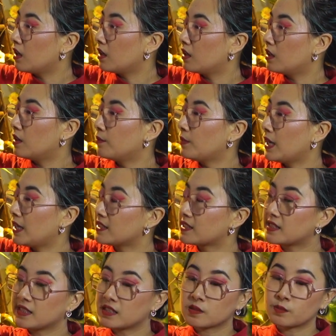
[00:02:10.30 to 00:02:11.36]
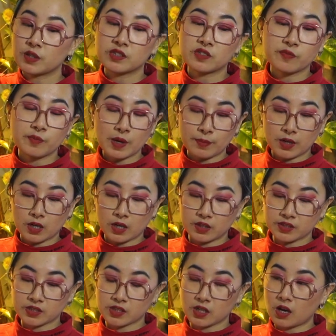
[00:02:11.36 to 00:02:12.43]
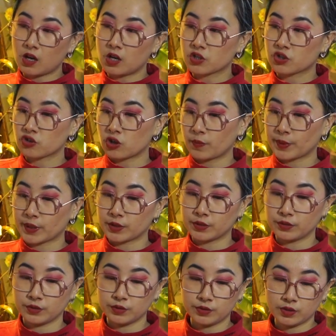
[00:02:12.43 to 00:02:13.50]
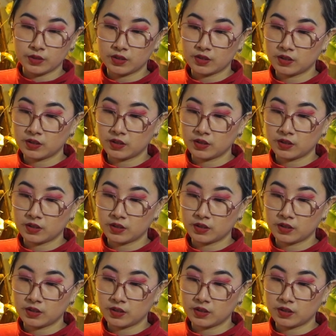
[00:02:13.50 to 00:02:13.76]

And since most of my plants are tropical,